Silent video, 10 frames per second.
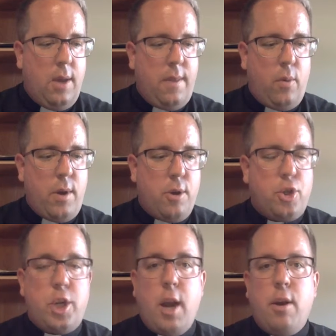that we are
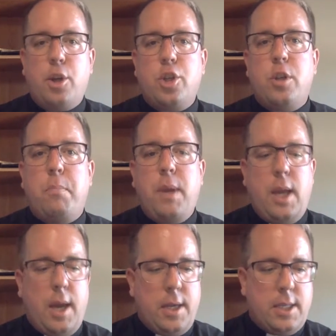cherished to
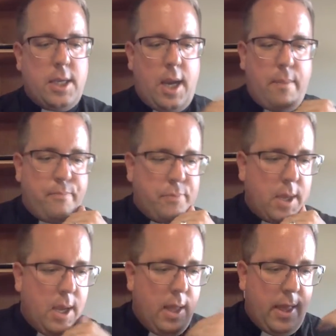be on a team.
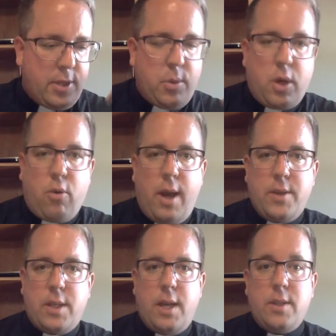That's what
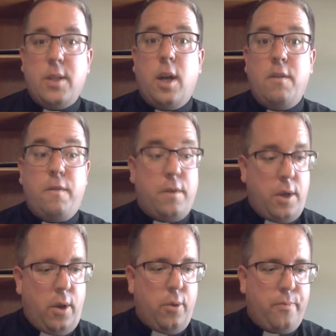Christ has done for
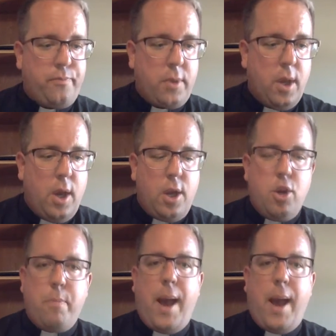you. Your